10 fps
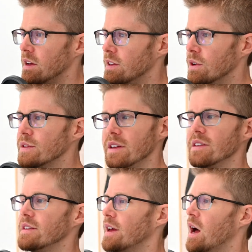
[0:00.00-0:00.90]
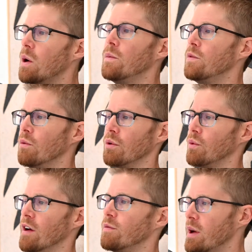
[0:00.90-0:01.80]
Guilt is helpful when
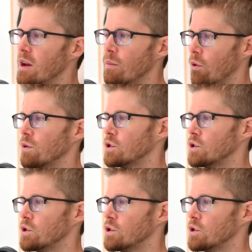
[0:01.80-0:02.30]
we have made a poor